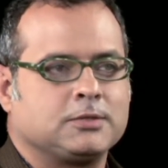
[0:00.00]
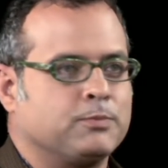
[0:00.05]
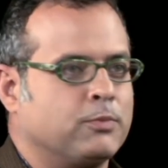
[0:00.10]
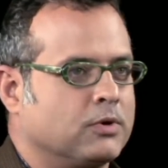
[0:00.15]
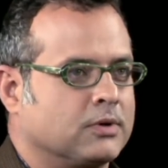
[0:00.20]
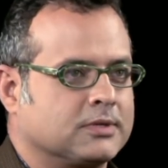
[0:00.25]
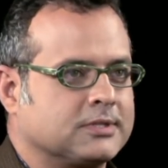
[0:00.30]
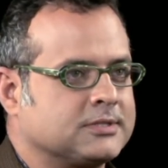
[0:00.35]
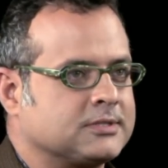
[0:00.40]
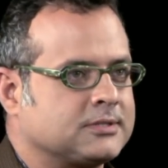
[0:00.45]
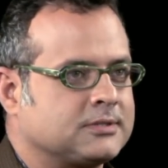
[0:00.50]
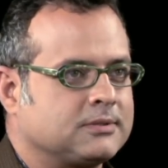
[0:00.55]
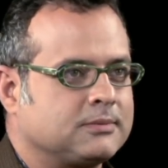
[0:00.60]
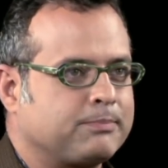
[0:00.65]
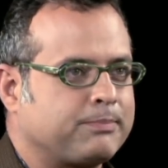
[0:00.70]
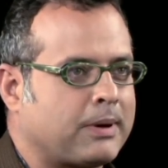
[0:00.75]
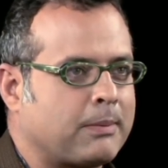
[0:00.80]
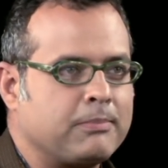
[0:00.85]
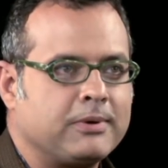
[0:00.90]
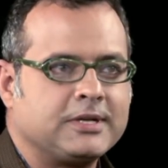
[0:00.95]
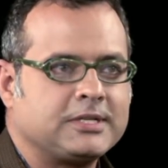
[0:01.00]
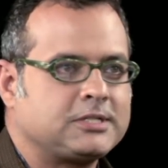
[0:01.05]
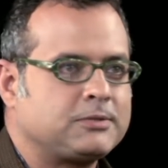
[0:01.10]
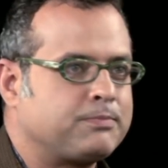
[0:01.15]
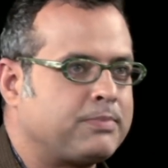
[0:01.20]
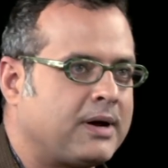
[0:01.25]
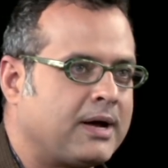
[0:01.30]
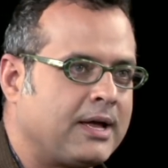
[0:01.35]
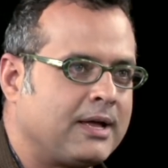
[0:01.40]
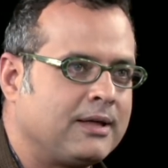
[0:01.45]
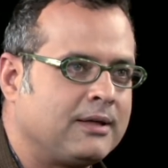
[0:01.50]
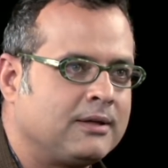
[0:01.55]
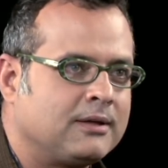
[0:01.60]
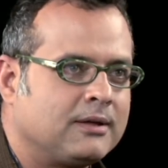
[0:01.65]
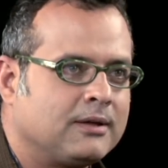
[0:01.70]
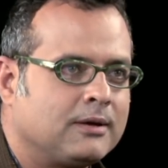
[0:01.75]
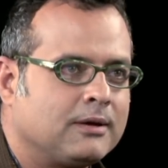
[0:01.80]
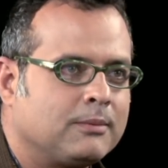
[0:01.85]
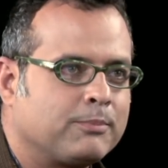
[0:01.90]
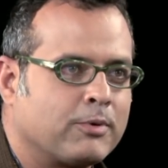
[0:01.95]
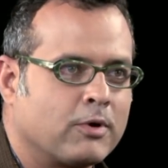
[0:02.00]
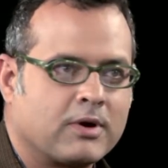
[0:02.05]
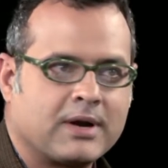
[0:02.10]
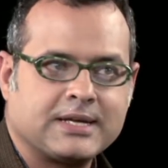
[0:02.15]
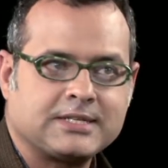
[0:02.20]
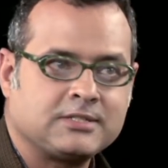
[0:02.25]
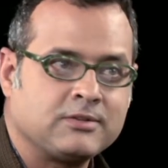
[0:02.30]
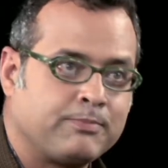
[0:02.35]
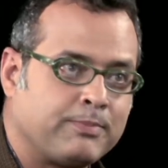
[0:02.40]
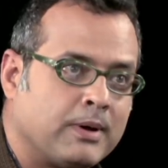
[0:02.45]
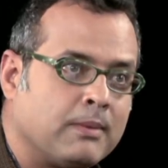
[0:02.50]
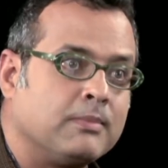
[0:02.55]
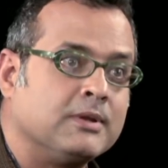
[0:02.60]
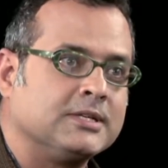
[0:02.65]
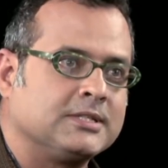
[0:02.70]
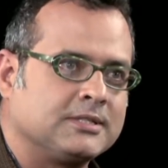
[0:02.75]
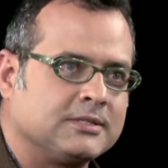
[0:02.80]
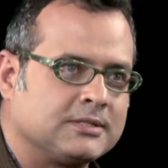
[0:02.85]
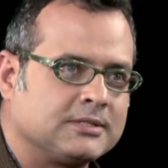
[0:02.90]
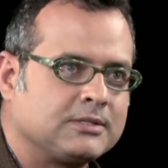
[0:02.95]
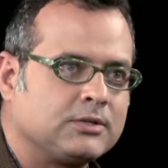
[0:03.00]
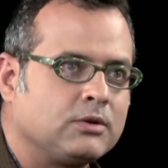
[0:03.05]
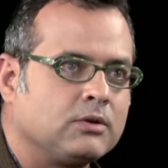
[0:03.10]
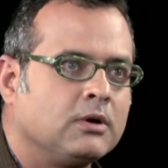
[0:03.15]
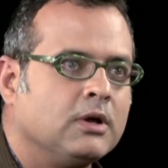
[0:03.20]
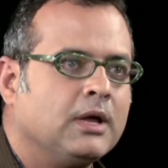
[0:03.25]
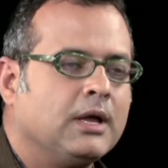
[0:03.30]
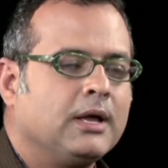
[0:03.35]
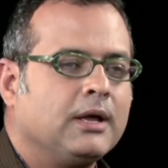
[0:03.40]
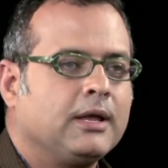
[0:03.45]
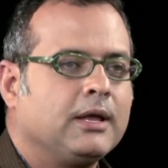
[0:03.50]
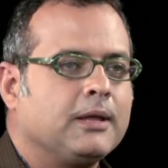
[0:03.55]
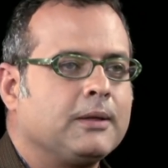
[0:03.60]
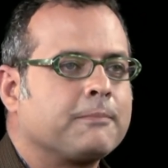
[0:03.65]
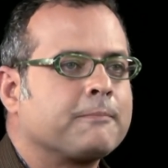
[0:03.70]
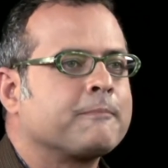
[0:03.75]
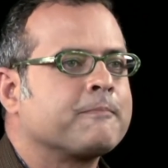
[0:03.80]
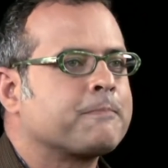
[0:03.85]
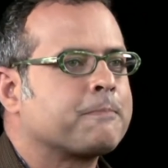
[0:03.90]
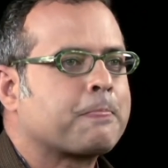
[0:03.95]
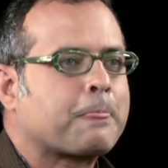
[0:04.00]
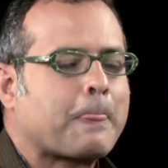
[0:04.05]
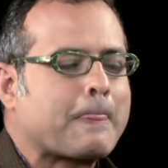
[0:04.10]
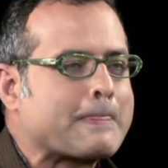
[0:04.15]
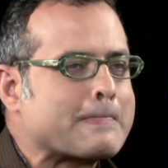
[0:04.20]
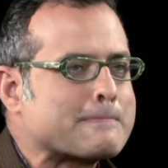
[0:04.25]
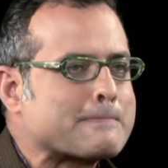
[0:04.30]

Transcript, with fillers: books published by progressive publishers. You know, really